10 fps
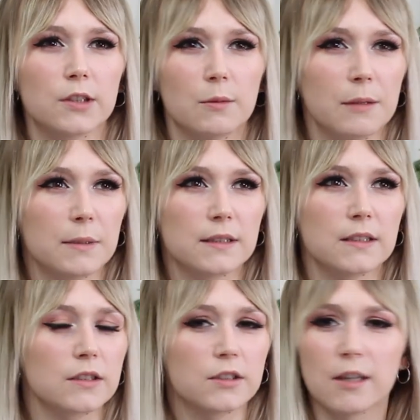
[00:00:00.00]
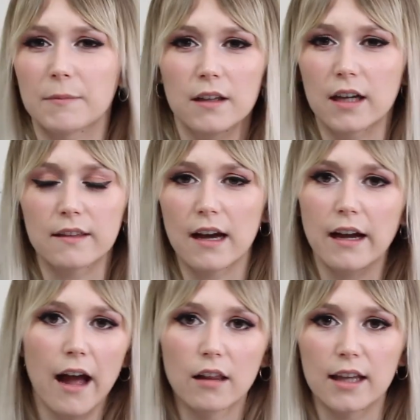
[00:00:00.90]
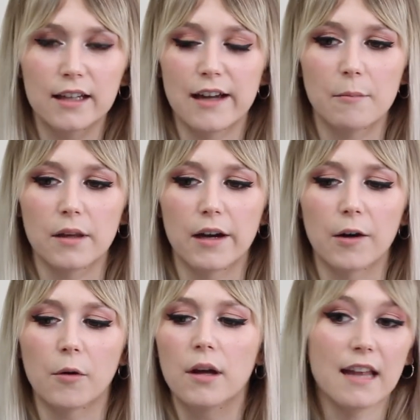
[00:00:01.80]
start my business or something like that. I'll link it down below.